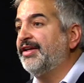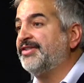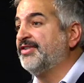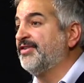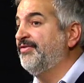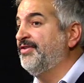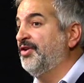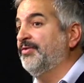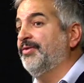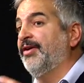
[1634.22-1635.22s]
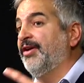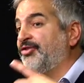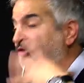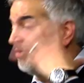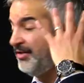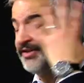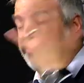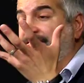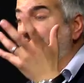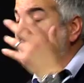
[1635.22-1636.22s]
sense of,
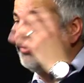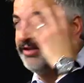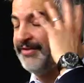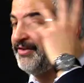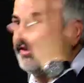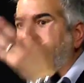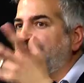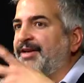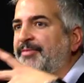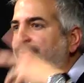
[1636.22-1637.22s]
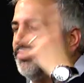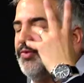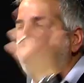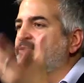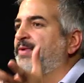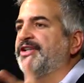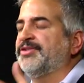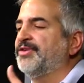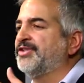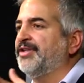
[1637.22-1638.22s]
journalists, who loved to come up with the worst
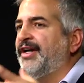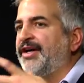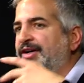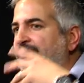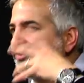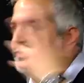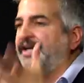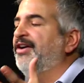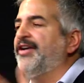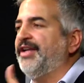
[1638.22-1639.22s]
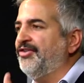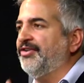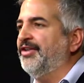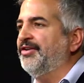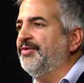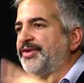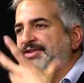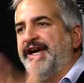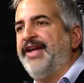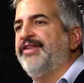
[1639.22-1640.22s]
possible scenario, scaring each other. And we
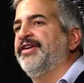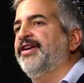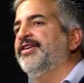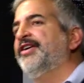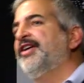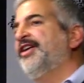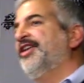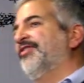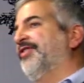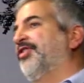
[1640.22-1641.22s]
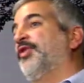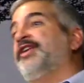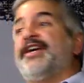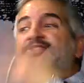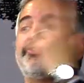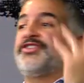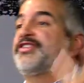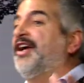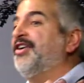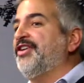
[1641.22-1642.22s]
sat in there for 3 days and just
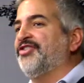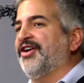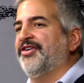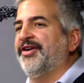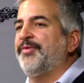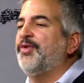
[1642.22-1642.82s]
scared each other.